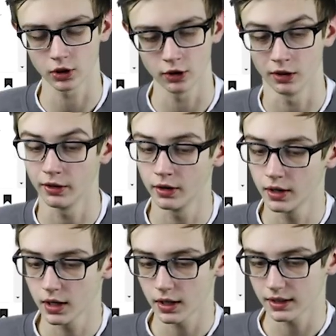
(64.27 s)
good,
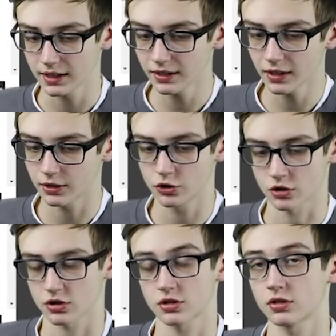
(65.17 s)
he did
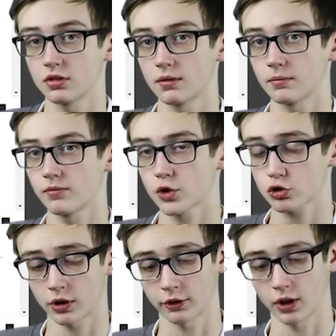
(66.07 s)
just
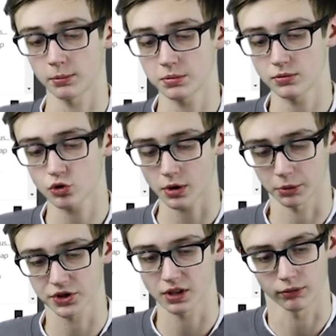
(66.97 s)
string grip, triple
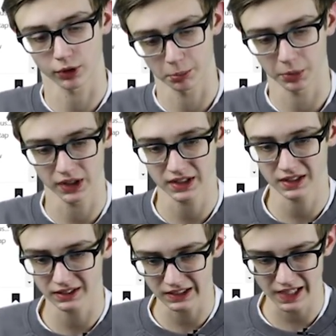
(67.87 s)
stilt flip, but
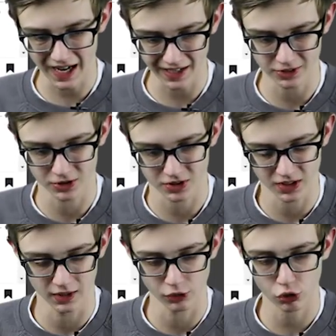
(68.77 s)
Liad just
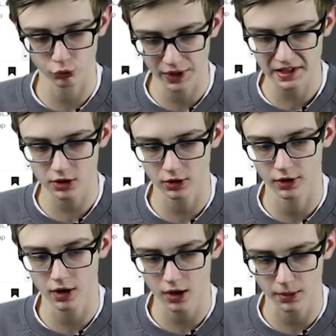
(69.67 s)
did three
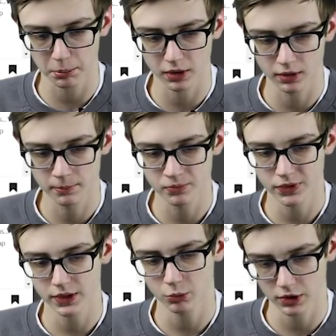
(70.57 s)
turn up
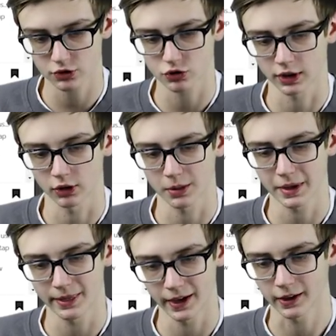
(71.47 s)
with string grip
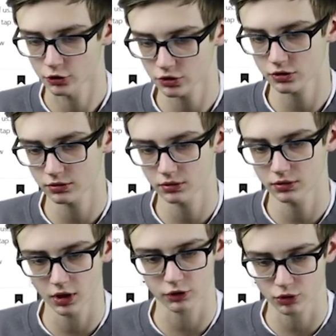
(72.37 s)
and then a
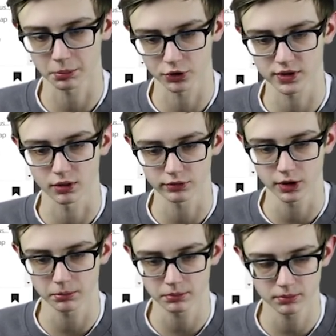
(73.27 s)
triple stilt flip.